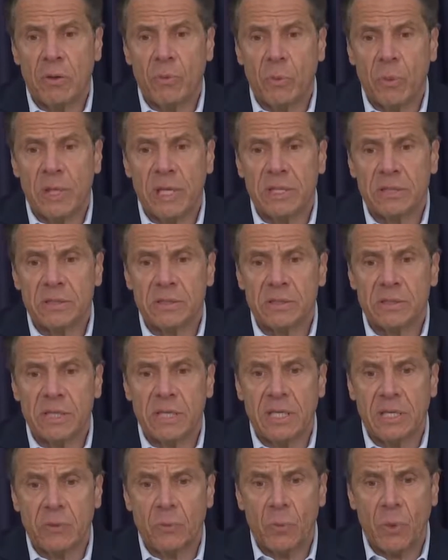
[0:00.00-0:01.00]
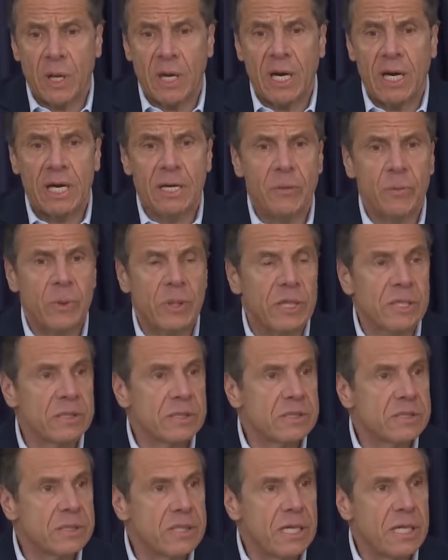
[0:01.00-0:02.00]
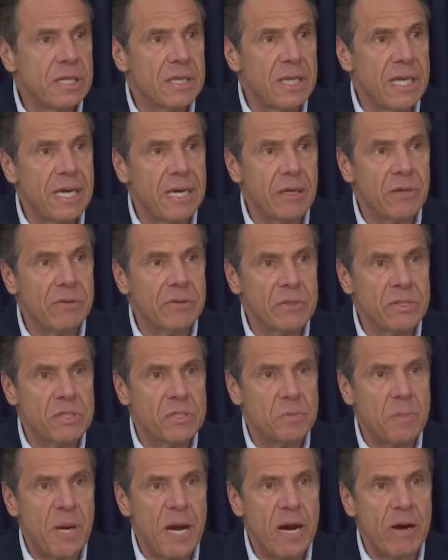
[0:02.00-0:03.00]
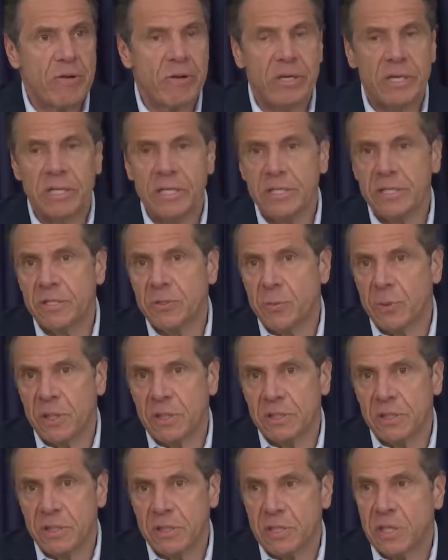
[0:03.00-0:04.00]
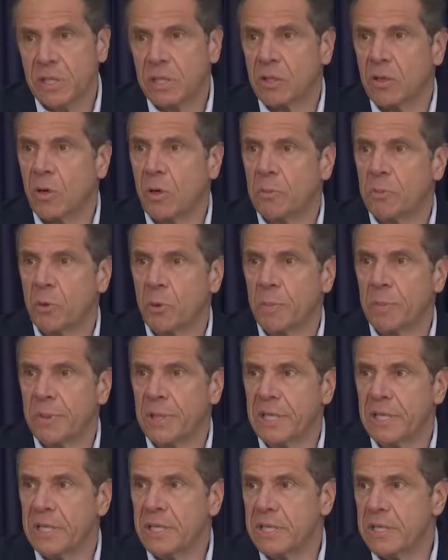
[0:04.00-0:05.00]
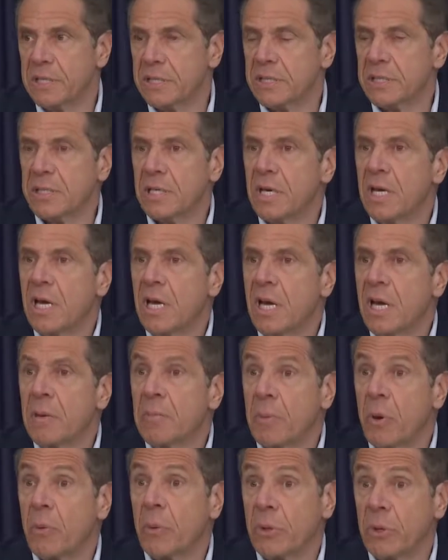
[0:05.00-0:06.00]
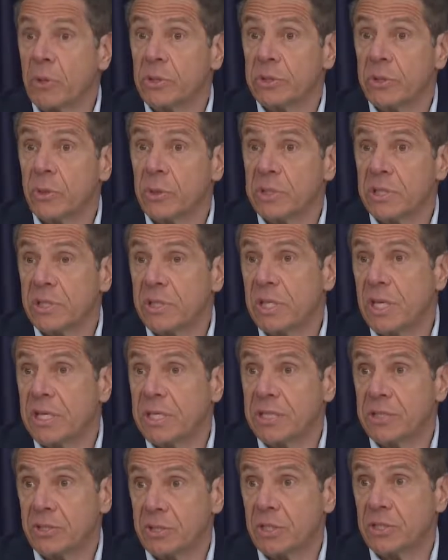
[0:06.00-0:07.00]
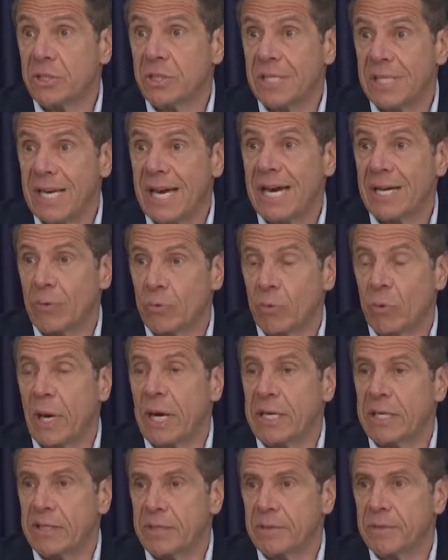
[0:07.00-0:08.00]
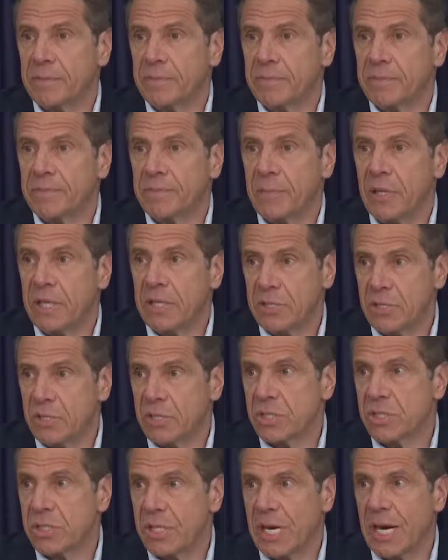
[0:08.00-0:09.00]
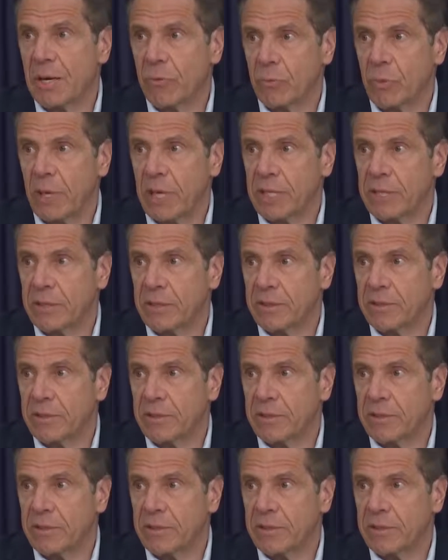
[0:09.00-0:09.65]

We understand why, we understand the health disparities, we understand comorbidities, but we also understand it's just not right. It is just not right.